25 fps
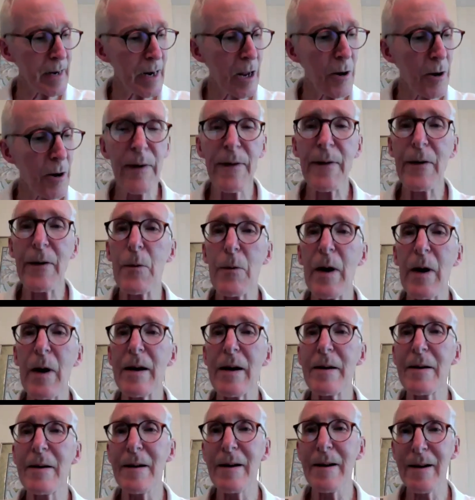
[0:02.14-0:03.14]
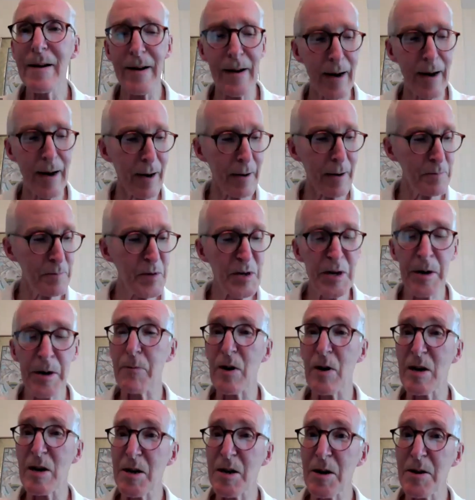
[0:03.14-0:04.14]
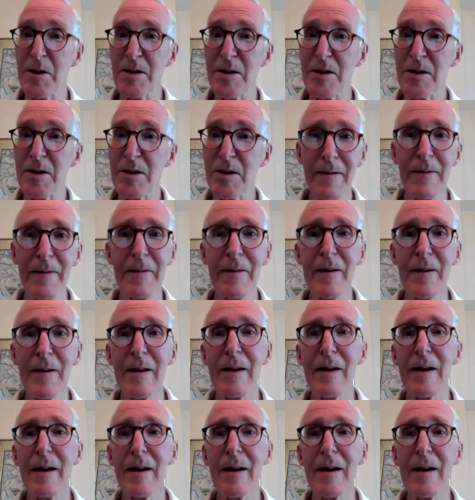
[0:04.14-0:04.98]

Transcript: Hello, everyone. I'm Jim Richardson.